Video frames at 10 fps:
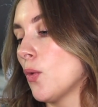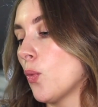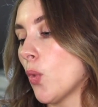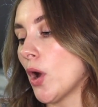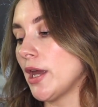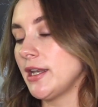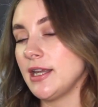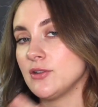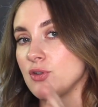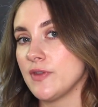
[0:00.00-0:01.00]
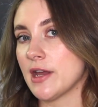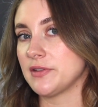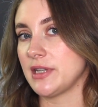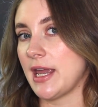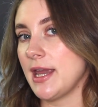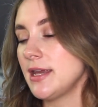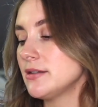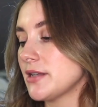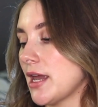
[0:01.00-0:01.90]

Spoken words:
one in 2008